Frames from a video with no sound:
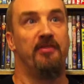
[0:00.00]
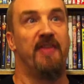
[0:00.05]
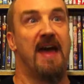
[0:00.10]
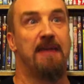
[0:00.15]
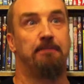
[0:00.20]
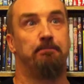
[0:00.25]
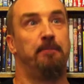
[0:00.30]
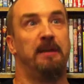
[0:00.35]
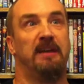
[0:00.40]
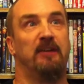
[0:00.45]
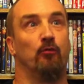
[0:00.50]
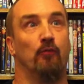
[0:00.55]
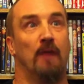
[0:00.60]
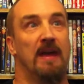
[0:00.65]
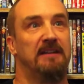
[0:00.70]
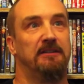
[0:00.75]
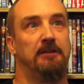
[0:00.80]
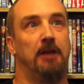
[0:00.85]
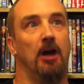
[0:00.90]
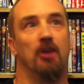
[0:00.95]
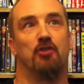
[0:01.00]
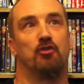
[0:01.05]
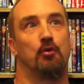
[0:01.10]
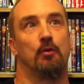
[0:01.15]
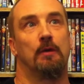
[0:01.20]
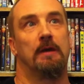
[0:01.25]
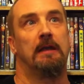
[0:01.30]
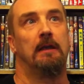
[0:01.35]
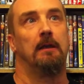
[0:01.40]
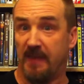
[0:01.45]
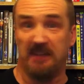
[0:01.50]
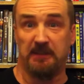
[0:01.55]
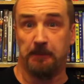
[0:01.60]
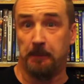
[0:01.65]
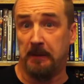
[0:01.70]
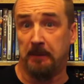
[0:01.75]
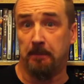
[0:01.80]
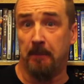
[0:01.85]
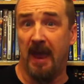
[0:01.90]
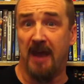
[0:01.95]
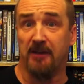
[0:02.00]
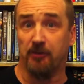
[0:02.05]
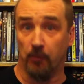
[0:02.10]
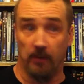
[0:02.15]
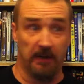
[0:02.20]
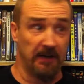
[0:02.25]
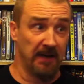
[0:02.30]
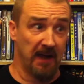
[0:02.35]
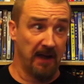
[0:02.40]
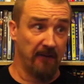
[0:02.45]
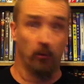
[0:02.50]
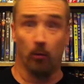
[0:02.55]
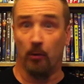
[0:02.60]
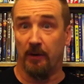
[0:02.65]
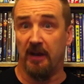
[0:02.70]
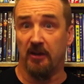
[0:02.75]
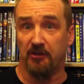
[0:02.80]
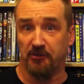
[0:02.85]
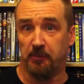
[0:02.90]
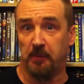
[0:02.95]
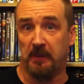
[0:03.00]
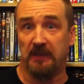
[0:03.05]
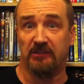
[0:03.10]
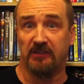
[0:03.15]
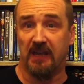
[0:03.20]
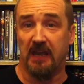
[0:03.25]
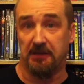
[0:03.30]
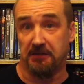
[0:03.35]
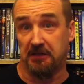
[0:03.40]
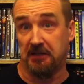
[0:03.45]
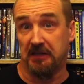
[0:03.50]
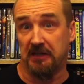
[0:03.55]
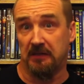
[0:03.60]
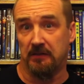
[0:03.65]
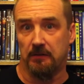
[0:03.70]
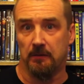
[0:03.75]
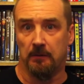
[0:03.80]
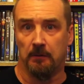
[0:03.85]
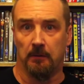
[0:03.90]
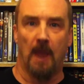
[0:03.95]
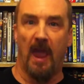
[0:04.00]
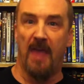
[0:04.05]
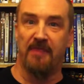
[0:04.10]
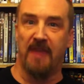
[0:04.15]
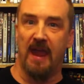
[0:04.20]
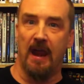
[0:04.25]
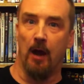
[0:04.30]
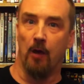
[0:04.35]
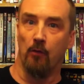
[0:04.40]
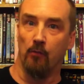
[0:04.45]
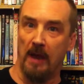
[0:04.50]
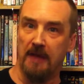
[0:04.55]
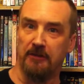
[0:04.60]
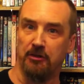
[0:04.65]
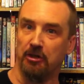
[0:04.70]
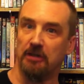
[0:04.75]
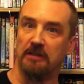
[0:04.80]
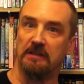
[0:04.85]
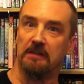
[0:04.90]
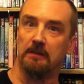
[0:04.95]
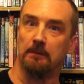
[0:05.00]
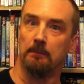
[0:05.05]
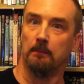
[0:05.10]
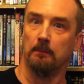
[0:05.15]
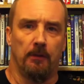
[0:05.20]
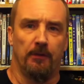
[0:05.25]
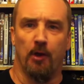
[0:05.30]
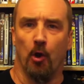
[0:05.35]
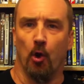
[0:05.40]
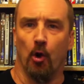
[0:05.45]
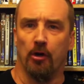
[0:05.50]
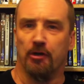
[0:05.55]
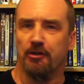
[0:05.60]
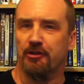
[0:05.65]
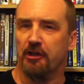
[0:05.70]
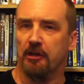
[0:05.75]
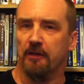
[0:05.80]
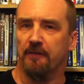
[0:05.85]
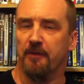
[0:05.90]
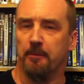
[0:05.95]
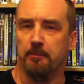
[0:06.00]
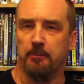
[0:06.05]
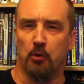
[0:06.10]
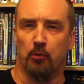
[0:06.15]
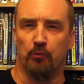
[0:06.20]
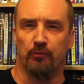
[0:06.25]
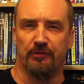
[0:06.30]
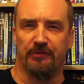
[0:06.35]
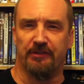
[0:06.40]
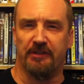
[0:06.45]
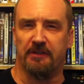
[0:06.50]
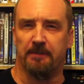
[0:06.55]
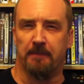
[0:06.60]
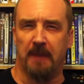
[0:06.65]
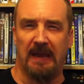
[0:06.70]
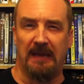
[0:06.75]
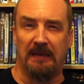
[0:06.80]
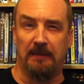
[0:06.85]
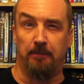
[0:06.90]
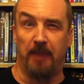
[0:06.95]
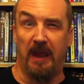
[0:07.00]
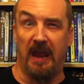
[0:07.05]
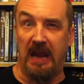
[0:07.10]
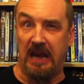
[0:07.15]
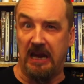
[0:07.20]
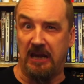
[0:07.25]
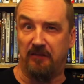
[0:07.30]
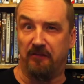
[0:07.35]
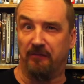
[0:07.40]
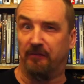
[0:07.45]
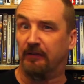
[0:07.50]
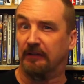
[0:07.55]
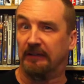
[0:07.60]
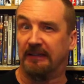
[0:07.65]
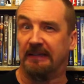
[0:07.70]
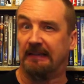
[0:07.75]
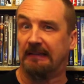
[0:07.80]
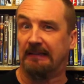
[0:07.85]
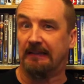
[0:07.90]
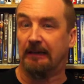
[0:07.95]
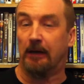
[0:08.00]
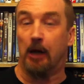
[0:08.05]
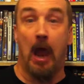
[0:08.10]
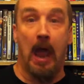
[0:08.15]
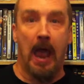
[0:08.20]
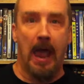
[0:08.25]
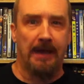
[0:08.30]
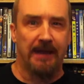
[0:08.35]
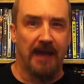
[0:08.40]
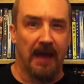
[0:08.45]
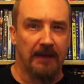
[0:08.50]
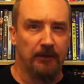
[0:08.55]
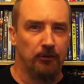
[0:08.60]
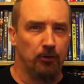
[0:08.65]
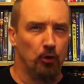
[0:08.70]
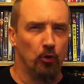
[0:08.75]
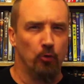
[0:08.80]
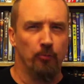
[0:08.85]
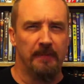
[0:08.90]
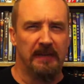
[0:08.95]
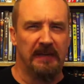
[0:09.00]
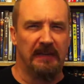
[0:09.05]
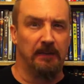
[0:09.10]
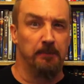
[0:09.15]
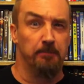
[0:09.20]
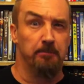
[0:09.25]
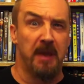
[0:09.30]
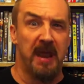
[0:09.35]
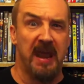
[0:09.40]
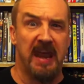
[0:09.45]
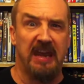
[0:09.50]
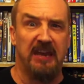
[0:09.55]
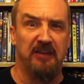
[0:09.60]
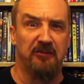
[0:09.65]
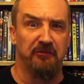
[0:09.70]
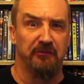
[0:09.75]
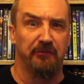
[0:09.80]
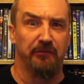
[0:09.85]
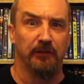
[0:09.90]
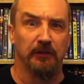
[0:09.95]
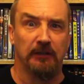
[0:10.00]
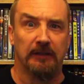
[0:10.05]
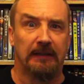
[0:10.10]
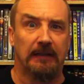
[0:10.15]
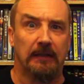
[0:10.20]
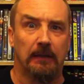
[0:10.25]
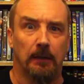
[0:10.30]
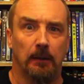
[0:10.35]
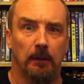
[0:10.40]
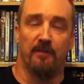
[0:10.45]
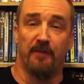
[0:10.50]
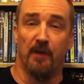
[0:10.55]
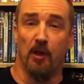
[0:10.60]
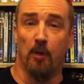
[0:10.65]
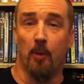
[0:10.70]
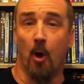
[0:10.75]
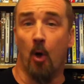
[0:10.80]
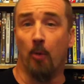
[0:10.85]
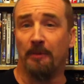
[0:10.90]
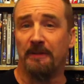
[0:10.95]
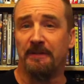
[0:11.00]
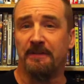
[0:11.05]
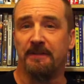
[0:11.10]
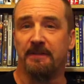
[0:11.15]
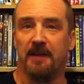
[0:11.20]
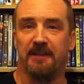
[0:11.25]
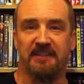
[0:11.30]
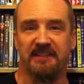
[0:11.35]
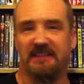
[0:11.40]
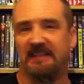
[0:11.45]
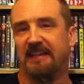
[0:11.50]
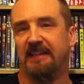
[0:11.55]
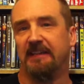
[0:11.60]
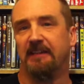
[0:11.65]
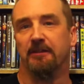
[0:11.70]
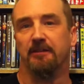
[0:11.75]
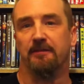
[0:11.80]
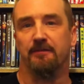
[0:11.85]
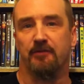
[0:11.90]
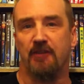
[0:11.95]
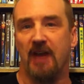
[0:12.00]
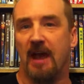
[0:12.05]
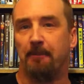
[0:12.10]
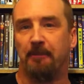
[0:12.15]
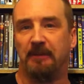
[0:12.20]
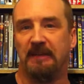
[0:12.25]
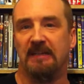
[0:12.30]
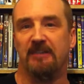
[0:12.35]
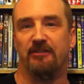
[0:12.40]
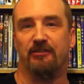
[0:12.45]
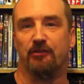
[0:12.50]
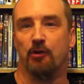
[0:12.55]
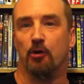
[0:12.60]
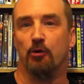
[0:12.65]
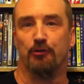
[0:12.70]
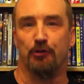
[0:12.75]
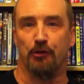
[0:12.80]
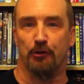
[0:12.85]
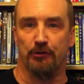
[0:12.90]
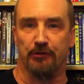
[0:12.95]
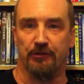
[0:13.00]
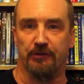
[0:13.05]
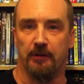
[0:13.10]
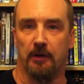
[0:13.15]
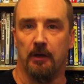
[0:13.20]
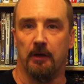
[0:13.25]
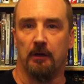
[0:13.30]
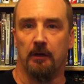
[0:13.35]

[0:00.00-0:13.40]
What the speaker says: that big red country. They speak Mandarin and everyone else speaks Cantonese. And they are righteous. The origin of the mutants is made painfully clear, and I do mean painfully. The film opens on a scene of Japanese soldiers